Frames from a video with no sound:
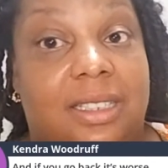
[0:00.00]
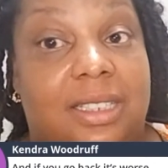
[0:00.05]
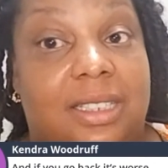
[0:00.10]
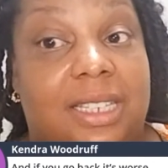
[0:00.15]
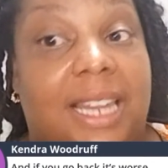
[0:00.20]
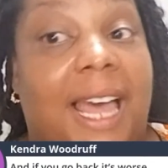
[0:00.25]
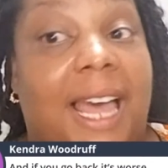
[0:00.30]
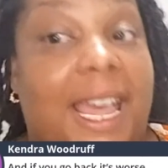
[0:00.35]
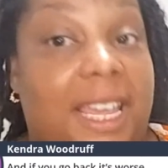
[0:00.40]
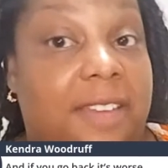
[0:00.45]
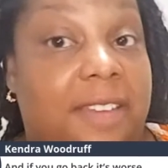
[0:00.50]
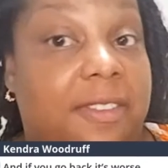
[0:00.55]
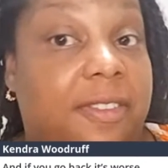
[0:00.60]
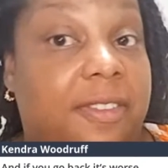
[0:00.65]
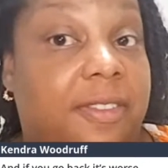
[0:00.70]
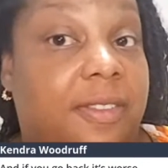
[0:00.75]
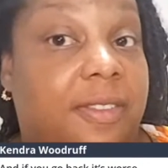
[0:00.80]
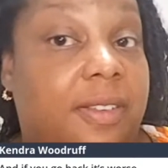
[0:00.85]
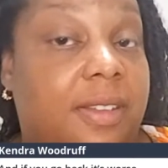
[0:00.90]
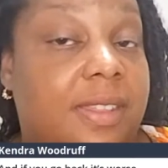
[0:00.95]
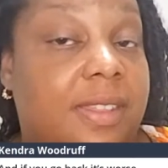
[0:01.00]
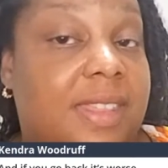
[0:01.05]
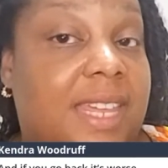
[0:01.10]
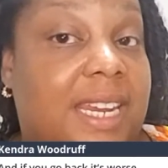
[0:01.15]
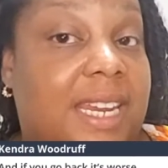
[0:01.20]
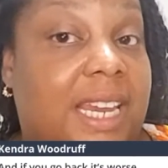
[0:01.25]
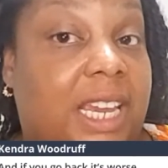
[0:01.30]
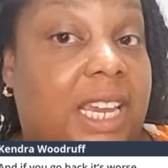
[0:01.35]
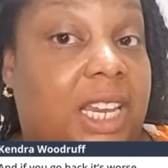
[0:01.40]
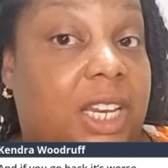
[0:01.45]
life that
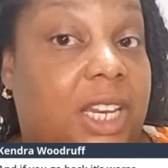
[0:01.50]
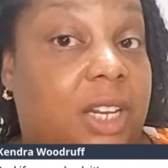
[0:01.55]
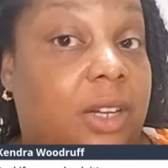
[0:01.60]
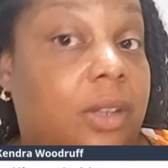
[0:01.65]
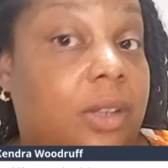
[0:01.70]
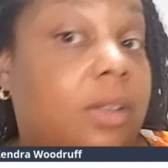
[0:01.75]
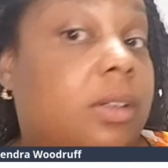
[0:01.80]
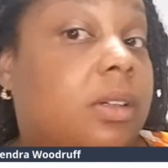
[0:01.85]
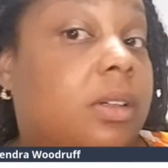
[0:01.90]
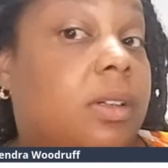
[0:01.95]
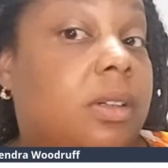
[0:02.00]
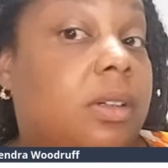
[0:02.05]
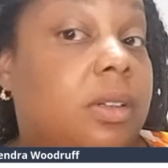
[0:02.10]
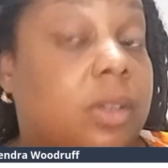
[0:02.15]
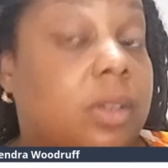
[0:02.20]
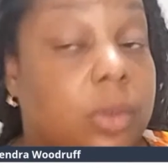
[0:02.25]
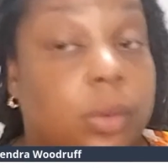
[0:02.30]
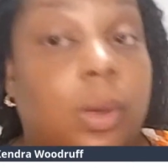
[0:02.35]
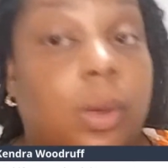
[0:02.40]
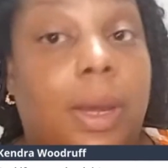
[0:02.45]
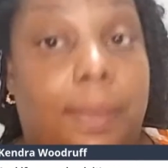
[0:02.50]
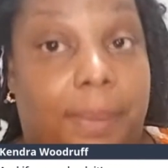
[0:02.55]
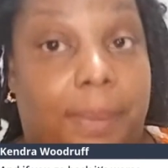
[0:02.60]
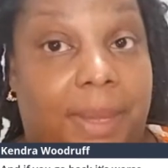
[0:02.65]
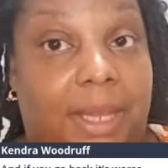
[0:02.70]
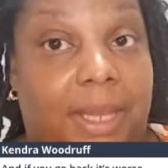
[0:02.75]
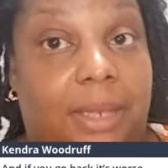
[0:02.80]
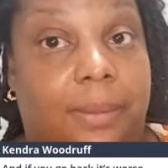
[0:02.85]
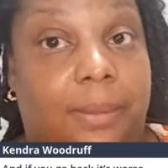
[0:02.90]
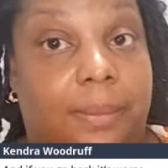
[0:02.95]
I grew up
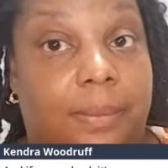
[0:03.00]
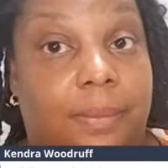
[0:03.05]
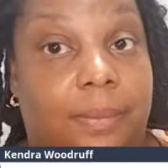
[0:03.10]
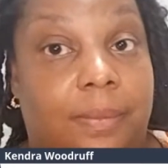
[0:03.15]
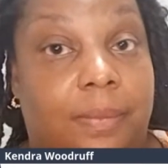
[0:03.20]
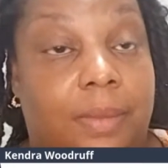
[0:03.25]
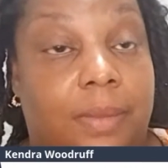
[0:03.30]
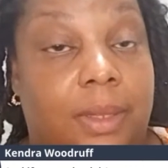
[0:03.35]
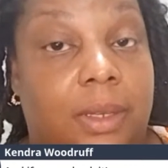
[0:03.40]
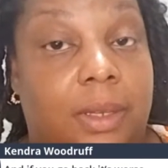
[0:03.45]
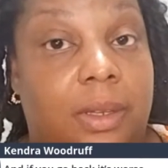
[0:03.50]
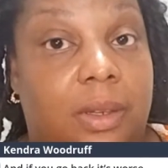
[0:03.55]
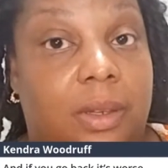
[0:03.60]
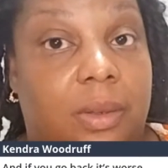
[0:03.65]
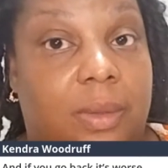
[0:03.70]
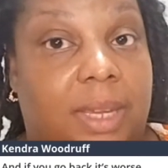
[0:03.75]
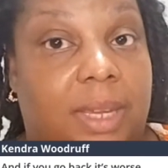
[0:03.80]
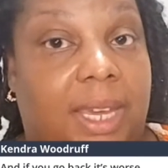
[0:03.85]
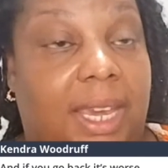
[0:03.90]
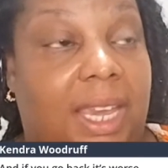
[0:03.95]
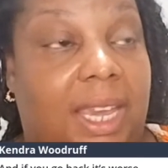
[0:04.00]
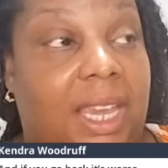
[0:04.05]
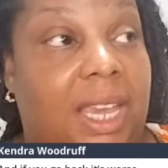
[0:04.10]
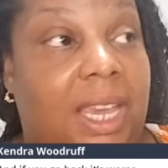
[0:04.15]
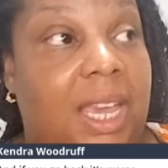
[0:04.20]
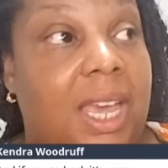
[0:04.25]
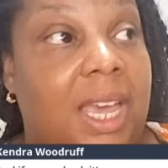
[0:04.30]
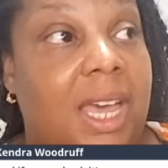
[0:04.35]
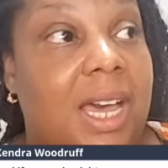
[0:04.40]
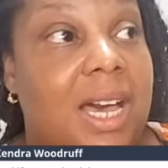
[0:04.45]
in. Okay,
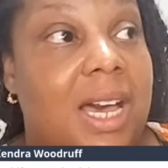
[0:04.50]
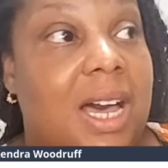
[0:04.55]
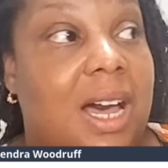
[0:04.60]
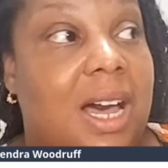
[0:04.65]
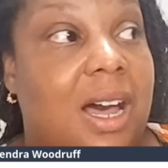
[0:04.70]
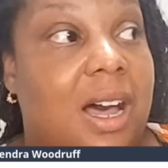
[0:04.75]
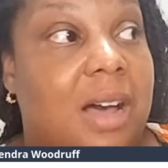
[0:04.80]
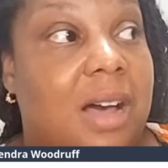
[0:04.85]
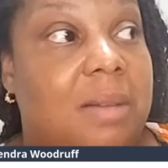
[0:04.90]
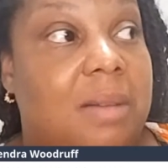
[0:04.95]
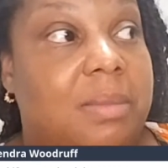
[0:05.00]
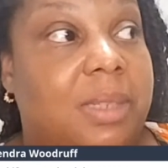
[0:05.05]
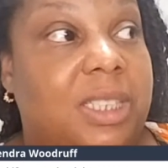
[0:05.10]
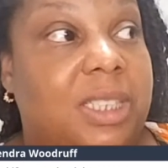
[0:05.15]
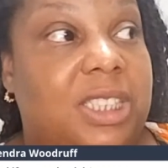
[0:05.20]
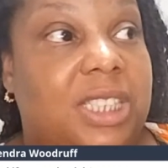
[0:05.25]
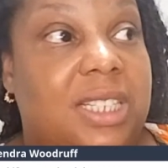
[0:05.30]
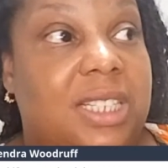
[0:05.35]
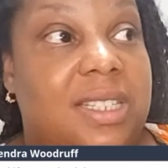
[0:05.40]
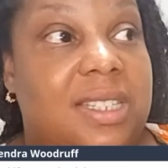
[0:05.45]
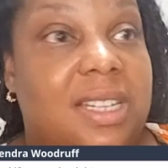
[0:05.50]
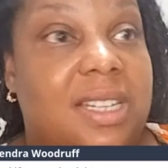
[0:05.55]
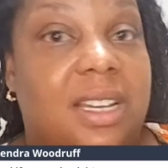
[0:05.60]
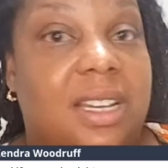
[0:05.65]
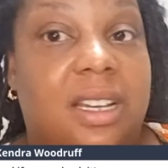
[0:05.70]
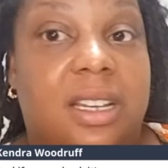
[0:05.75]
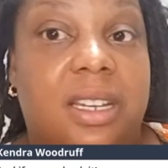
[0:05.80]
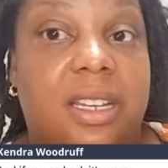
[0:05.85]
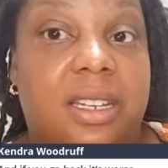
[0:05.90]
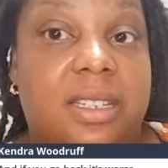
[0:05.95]
just a
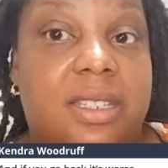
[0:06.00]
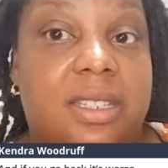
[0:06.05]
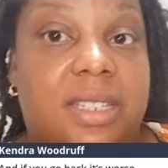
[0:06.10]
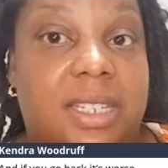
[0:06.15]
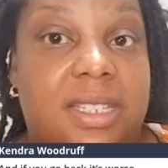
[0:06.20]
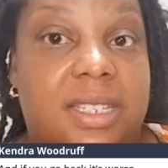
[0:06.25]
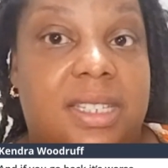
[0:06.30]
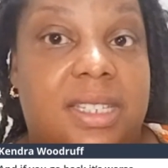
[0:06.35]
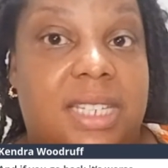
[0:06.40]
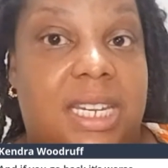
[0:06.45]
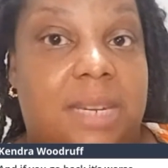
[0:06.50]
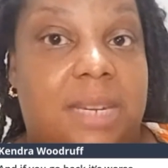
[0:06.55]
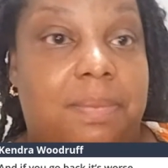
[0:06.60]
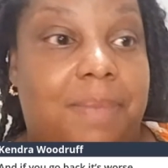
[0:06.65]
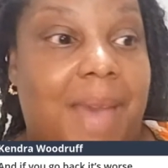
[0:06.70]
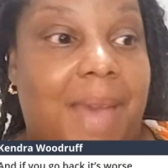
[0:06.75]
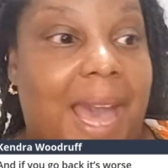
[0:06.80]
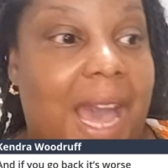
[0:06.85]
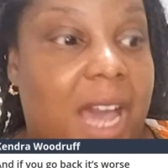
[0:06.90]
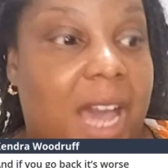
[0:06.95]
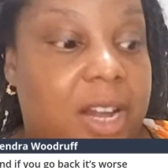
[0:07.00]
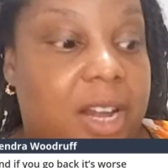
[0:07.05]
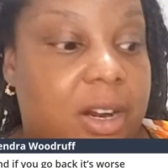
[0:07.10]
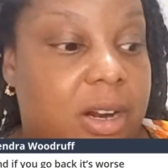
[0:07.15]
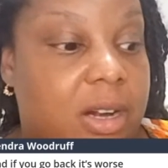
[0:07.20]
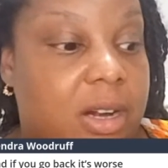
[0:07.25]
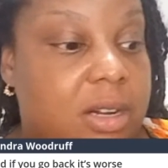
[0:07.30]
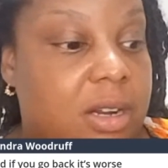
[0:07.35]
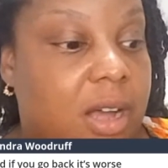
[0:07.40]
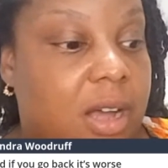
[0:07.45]
consistent
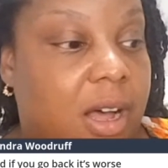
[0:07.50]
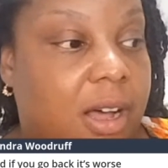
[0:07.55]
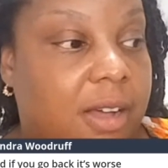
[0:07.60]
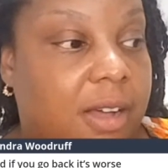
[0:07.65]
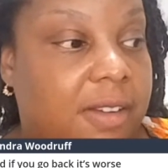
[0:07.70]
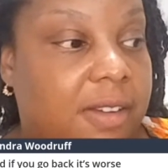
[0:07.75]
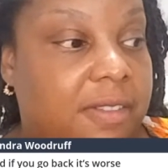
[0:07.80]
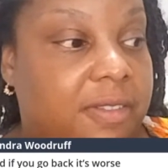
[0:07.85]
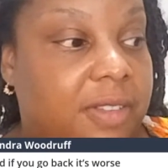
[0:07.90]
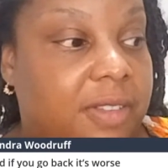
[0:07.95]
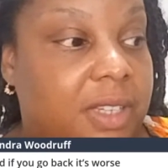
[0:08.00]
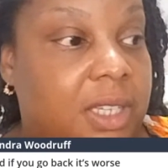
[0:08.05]
pattern of